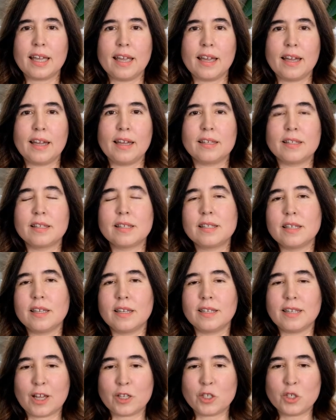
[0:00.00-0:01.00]
and see
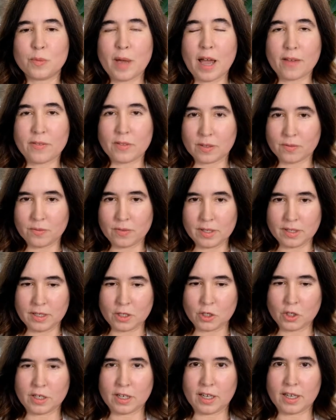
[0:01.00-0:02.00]
a naturopathic
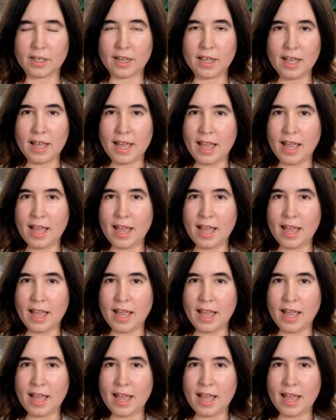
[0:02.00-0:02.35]
physician,